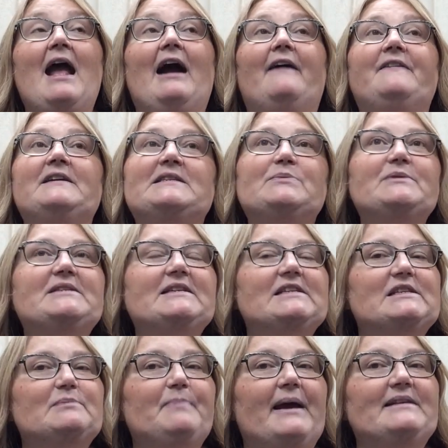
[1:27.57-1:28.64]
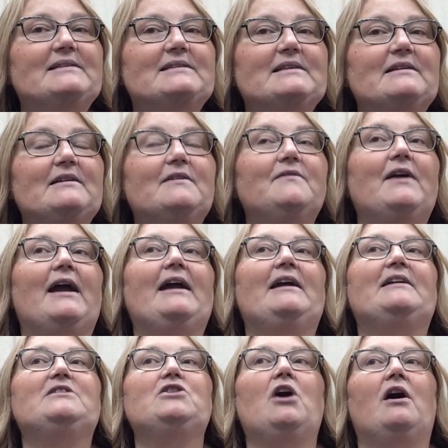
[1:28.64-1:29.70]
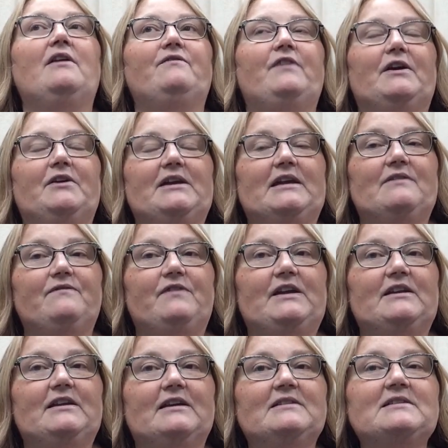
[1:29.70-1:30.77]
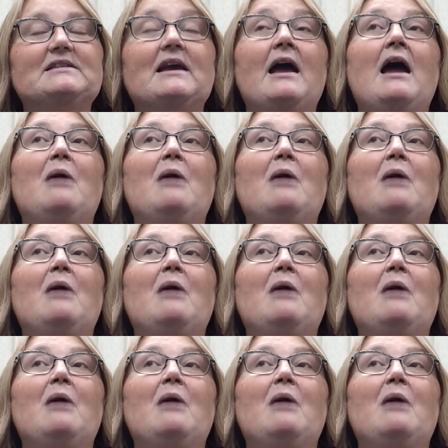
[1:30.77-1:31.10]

And this was expensive and not very convenient.